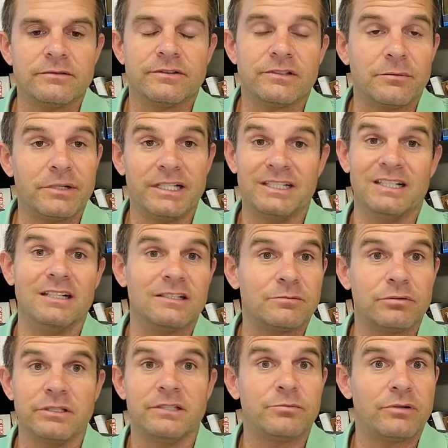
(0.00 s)
If somebody does,
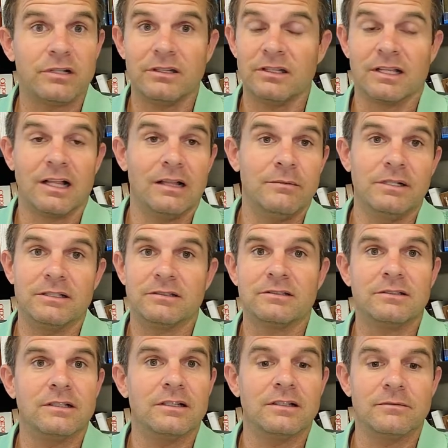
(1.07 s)
please put it in the comments
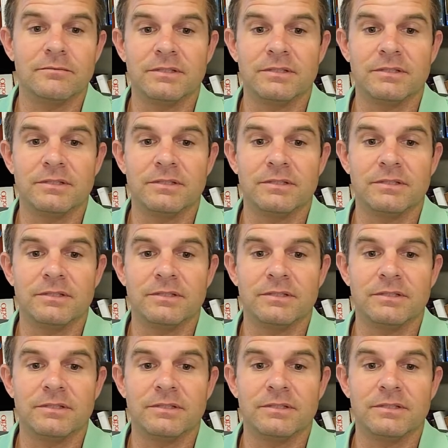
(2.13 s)
um,